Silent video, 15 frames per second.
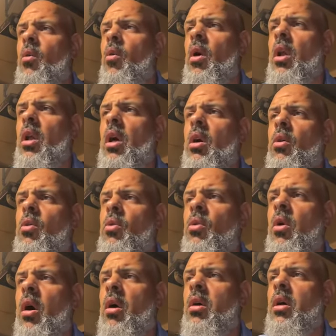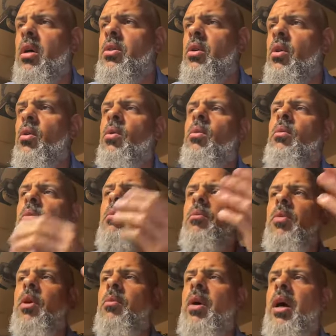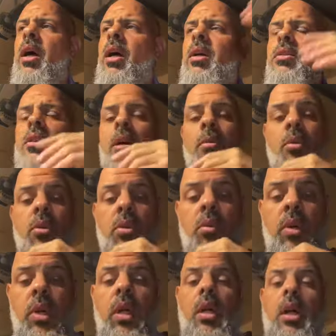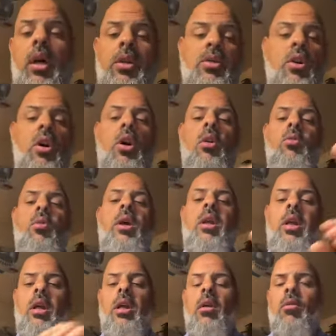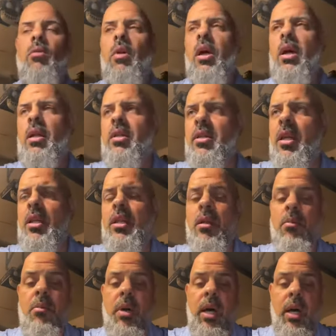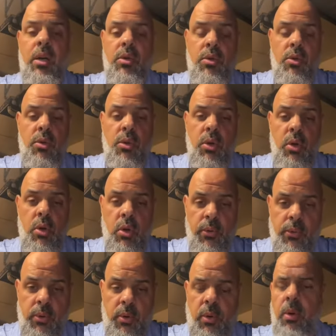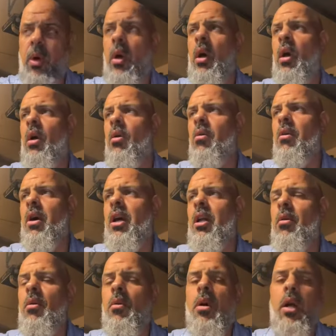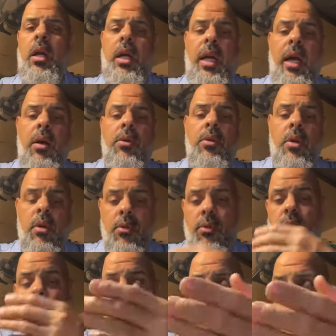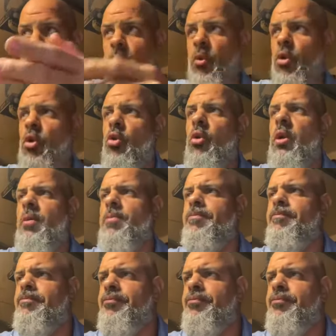Wallahu arkasahum bima kasabu. When Allah has already, right, sent them back to their kufr, right, on account of what they were doing.